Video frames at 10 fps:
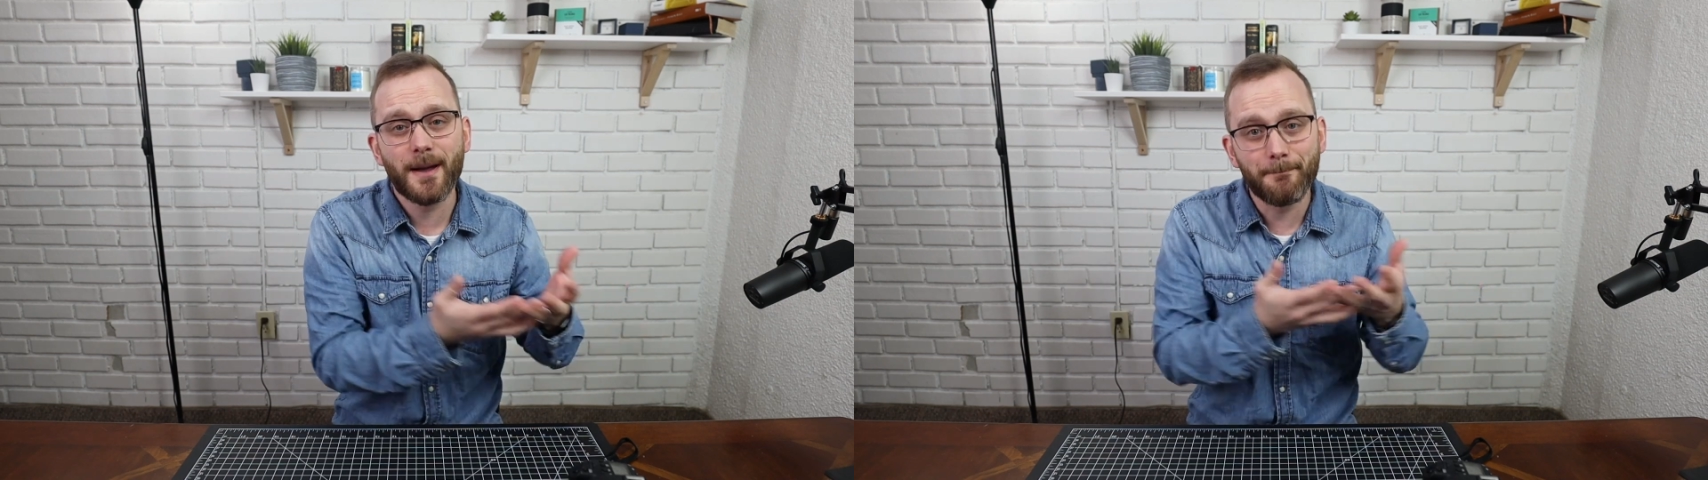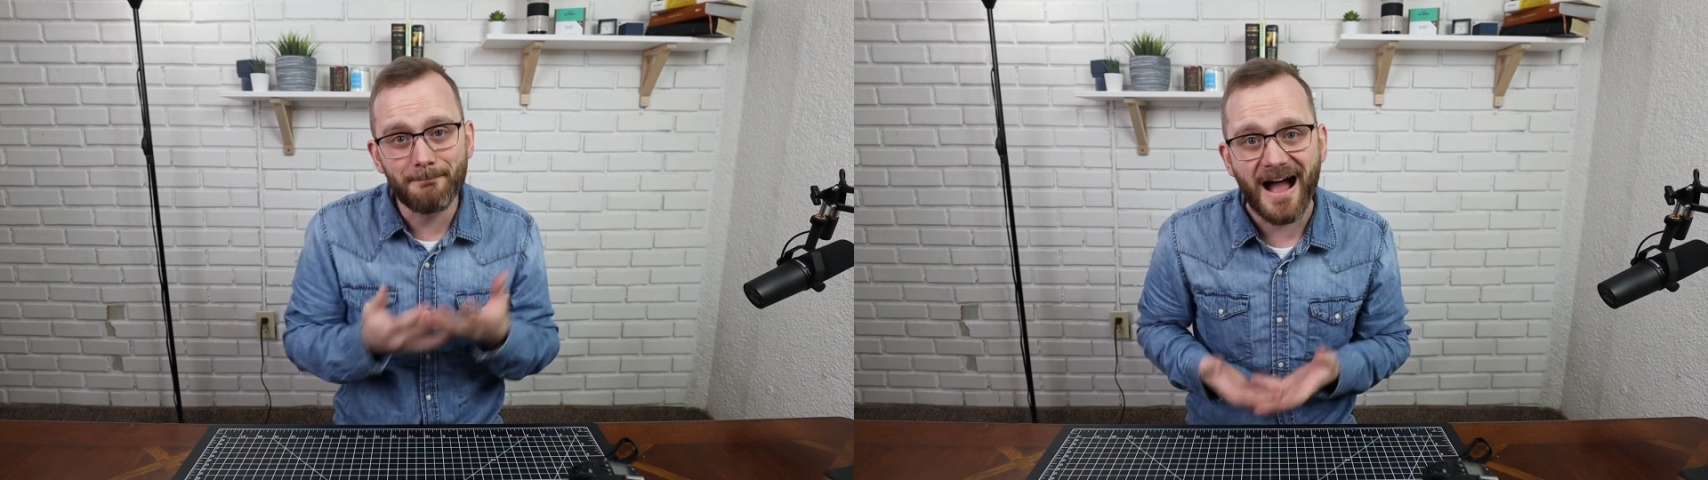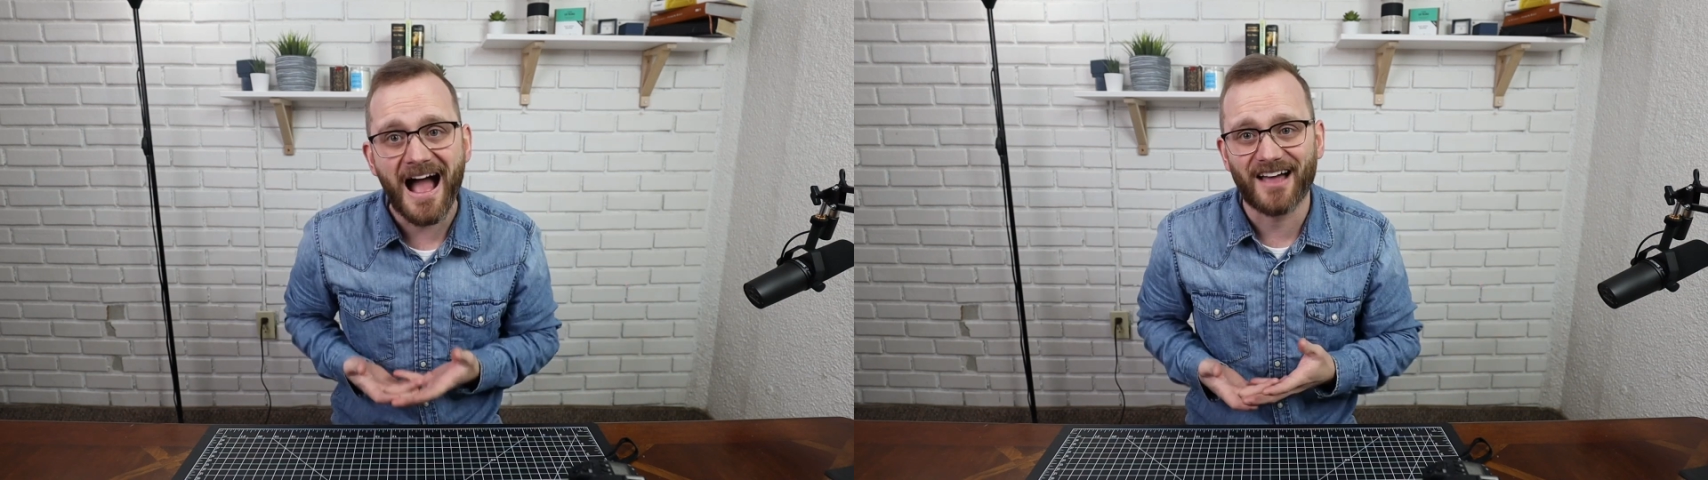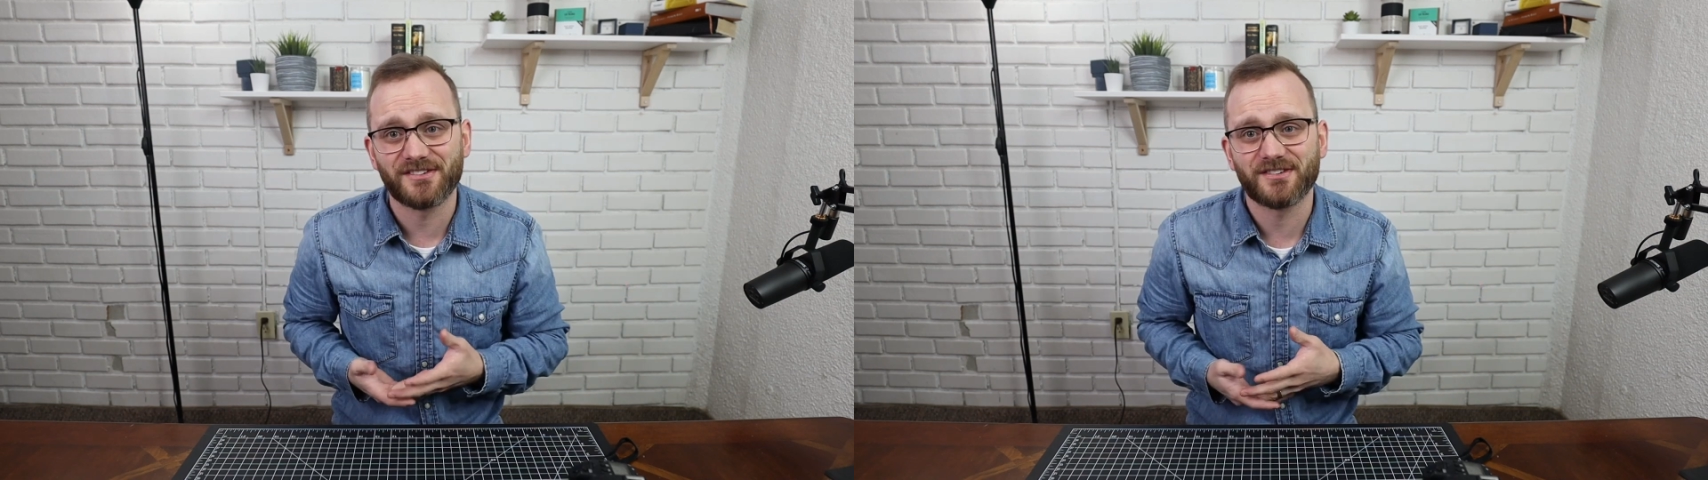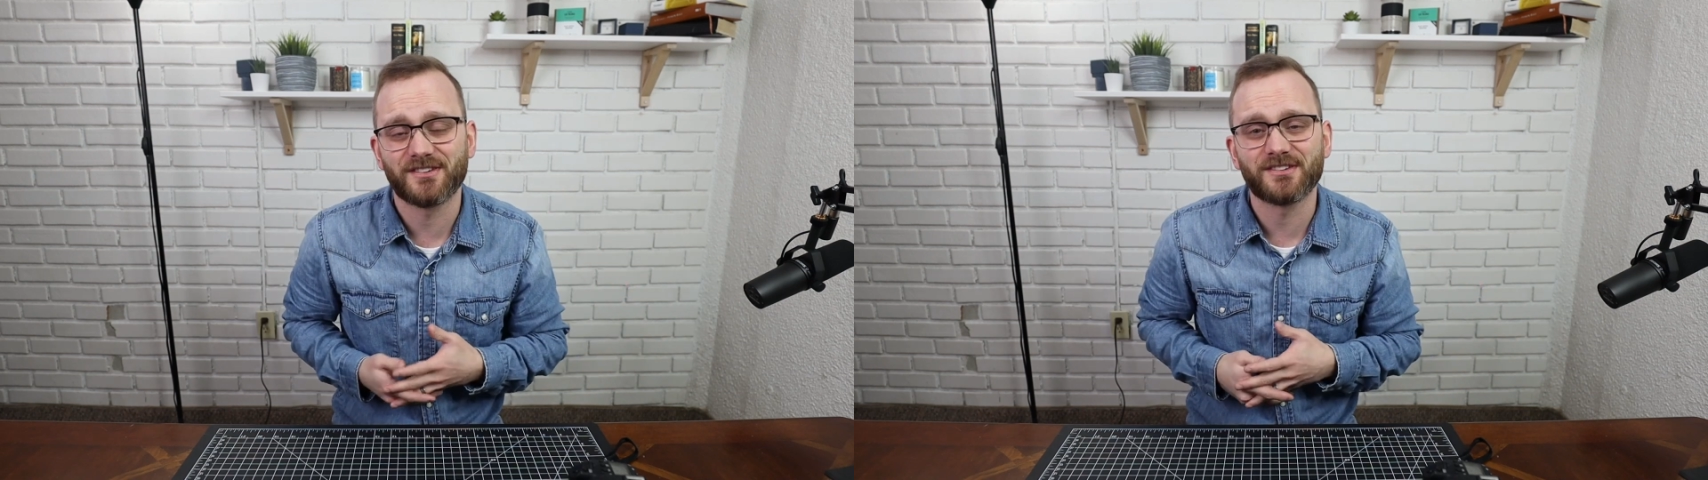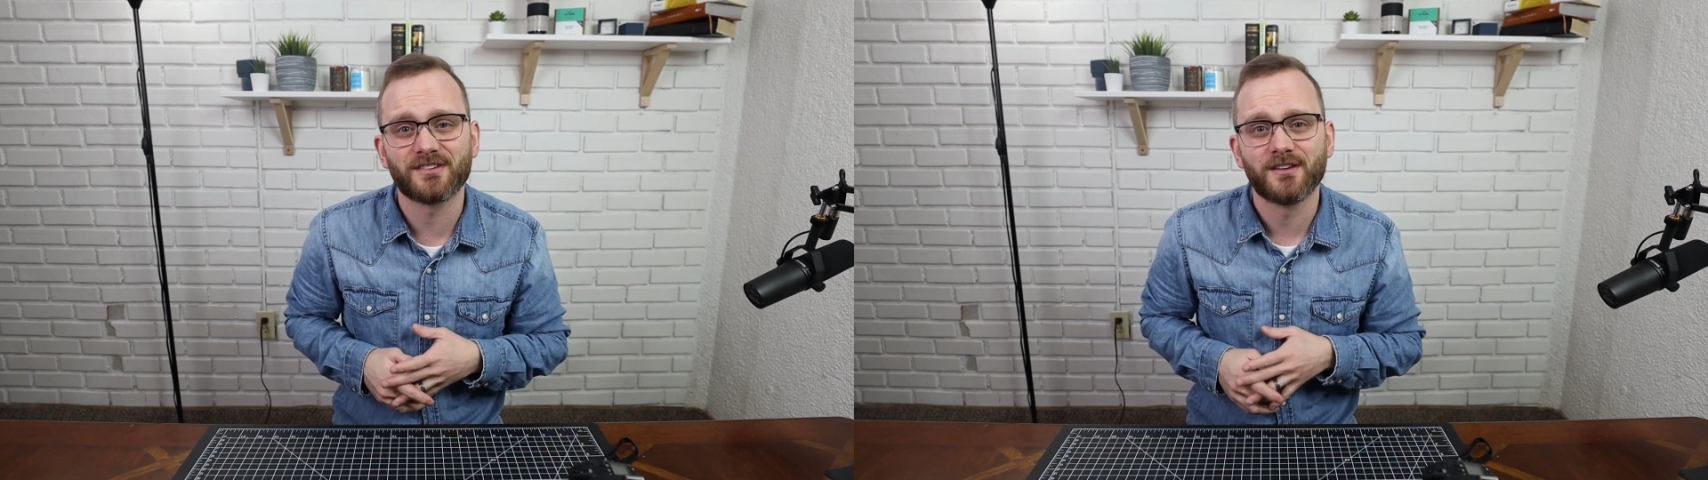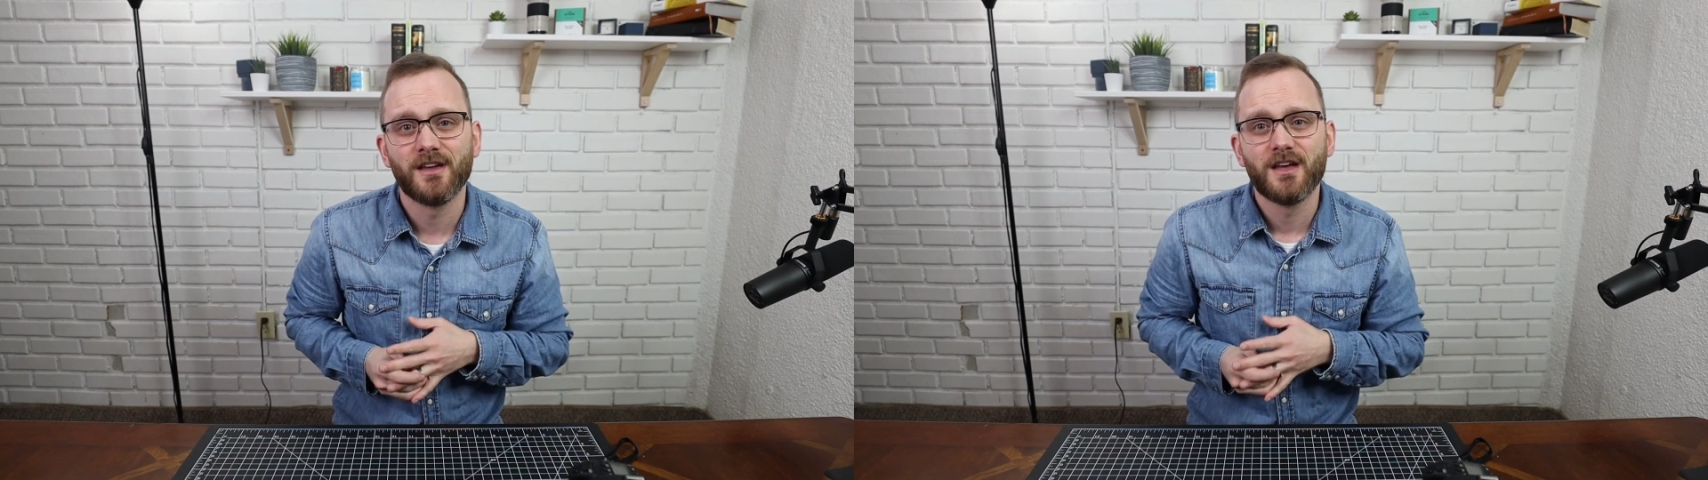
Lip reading: masks.